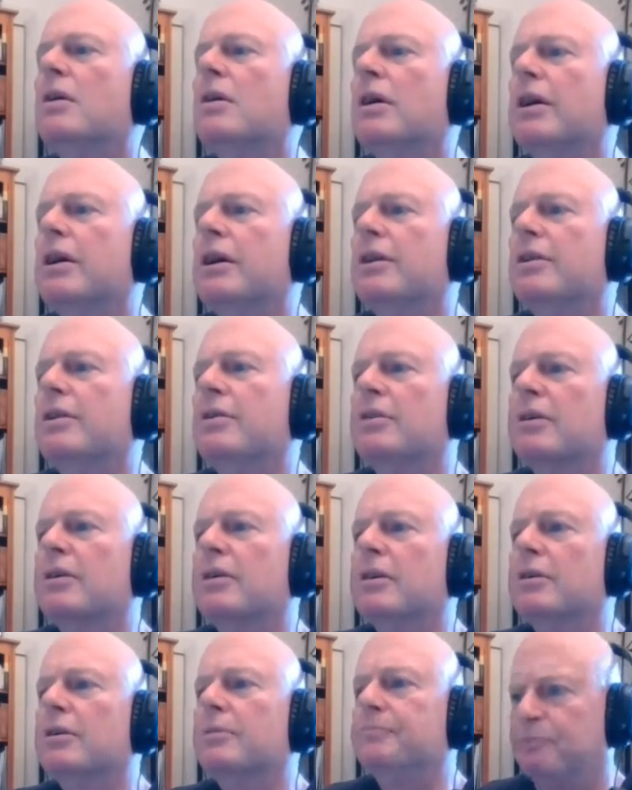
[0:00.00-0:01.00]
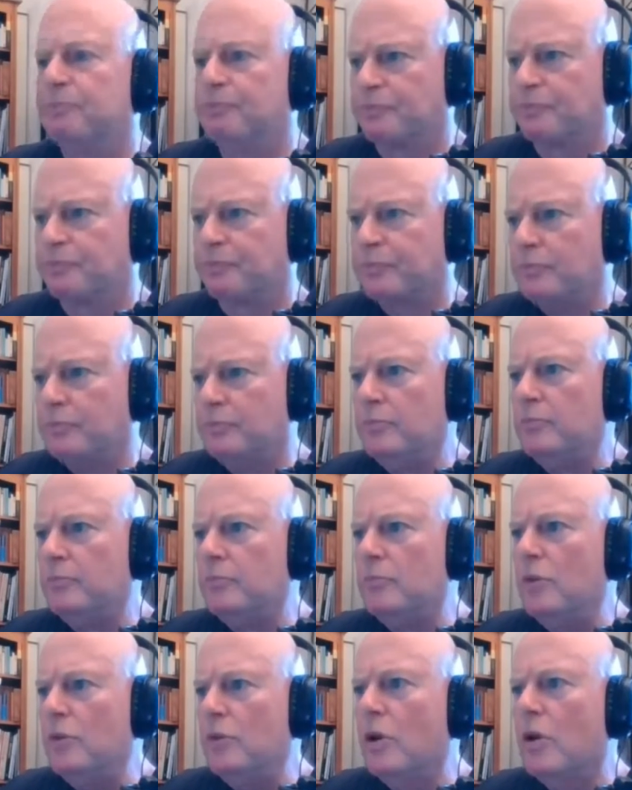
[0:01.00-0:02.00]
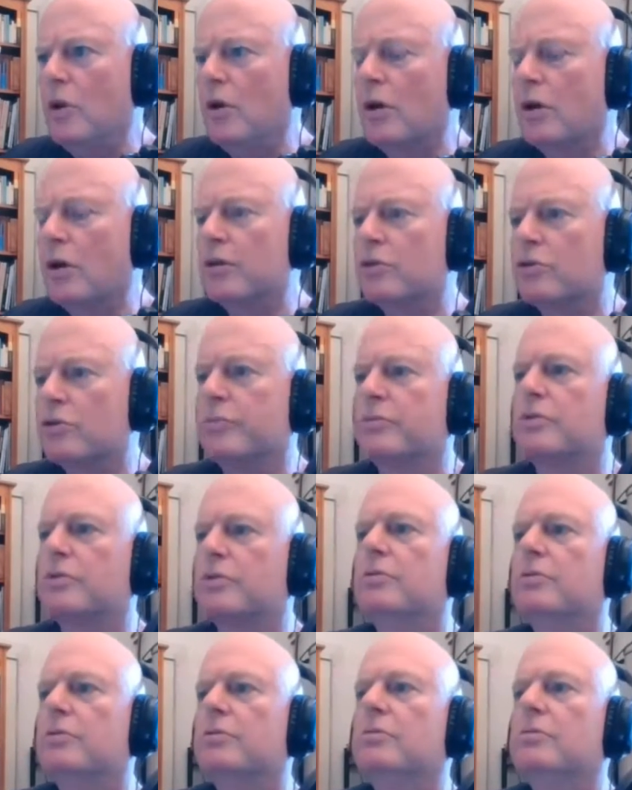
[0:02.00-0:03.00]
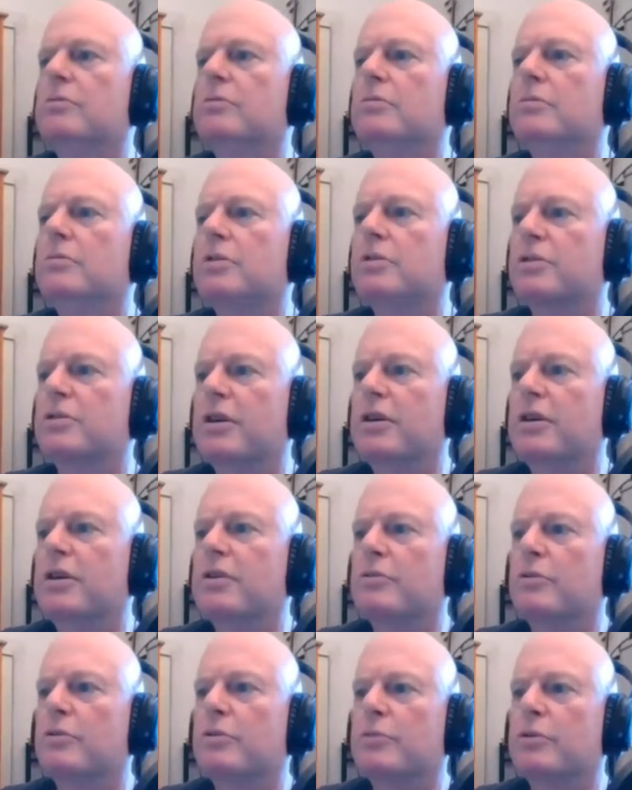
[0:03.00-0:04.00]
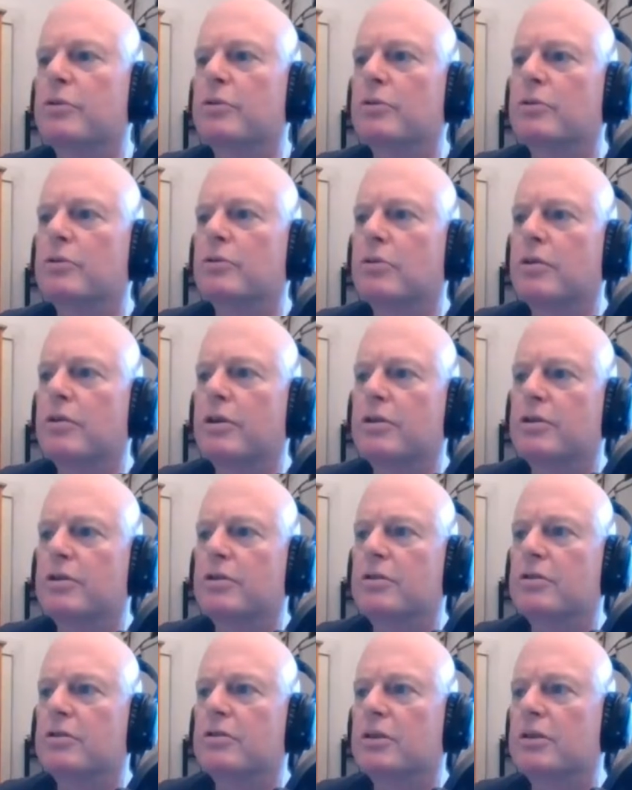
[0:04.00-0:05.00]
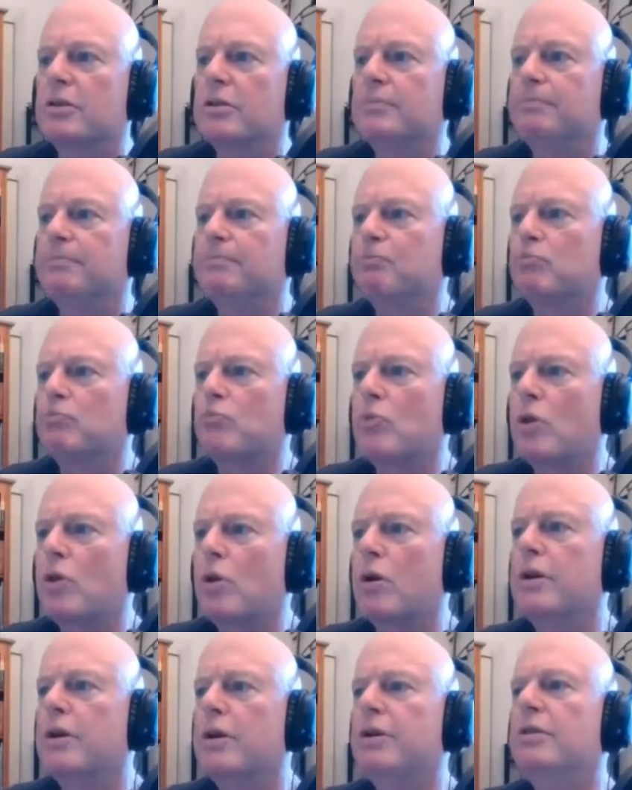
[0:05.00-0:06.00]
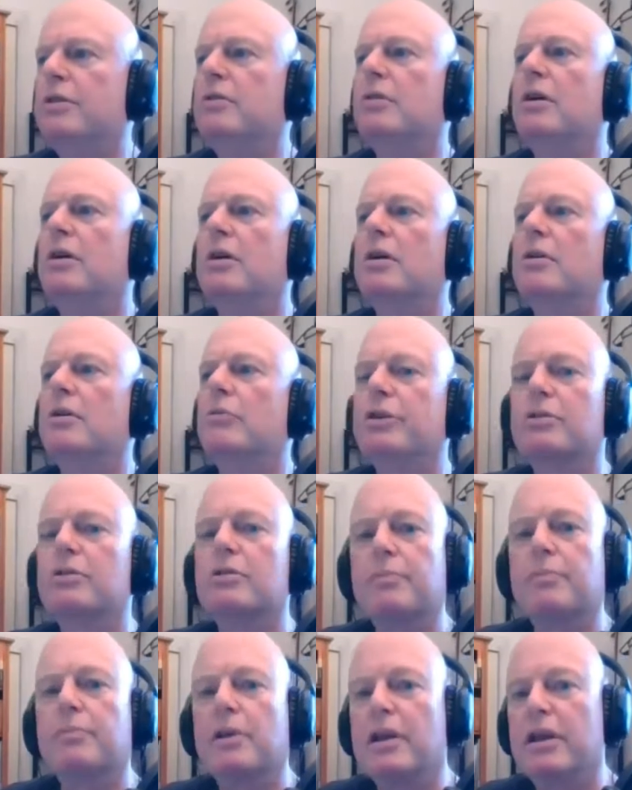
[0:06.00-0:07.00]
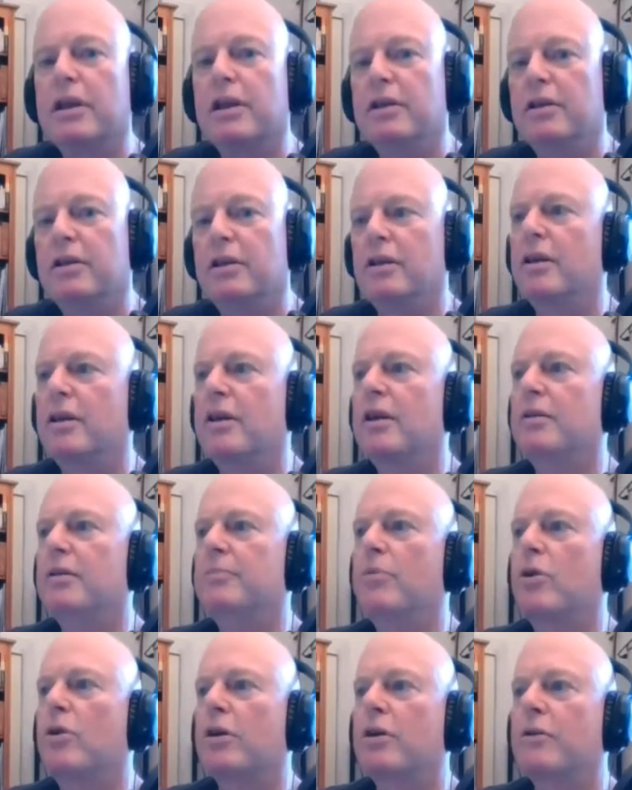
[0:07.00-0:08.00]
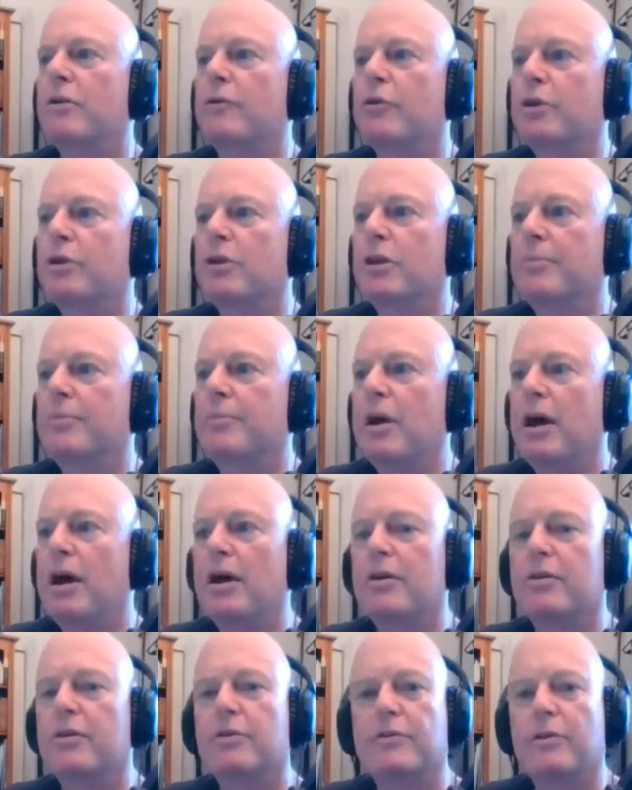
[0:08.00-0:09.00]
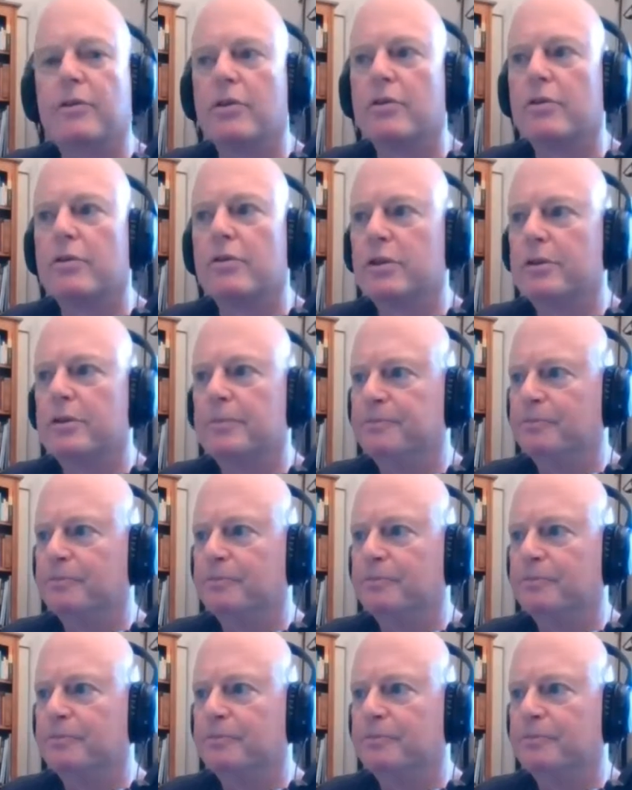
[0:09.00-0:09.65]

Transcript: And on a trip to the States with my daughter Trace, I went to play in a biker-friendly bar in Florida.